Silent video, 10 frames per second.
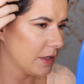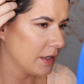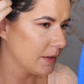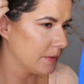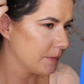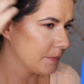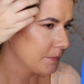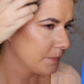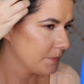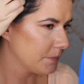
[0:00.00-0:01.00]
uh,
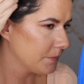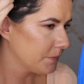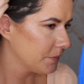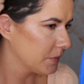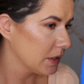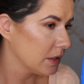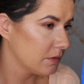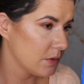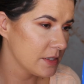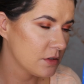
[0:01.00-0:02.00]

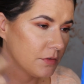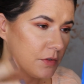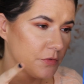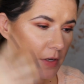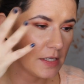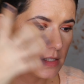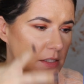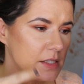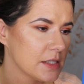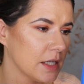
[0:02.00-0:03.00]
the rest of the face
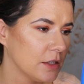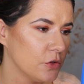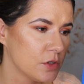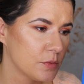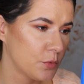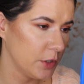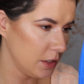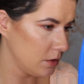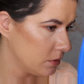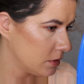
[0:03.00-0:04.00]
this side looks pretty
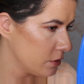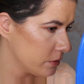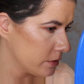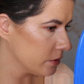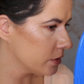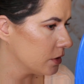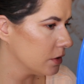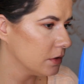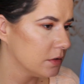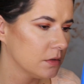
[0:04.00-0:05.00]
good the nose looks
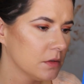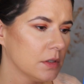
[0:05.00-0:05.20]
good